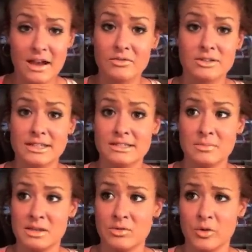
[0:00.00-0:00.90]
ever said
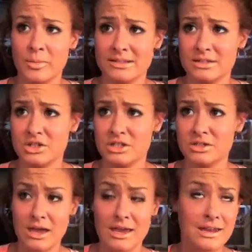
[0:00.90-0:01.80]
to me through messages
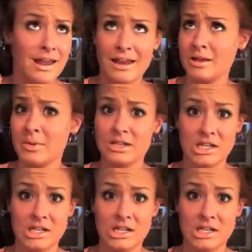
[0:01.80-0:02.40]
in any way,